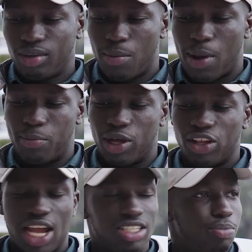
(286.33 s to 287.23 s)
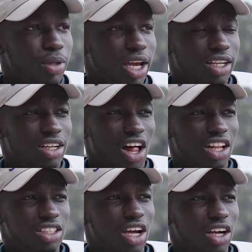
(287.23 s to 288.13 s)
my brother actually played
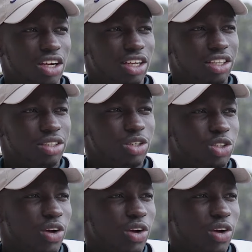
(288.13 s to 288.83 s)
college soccer in George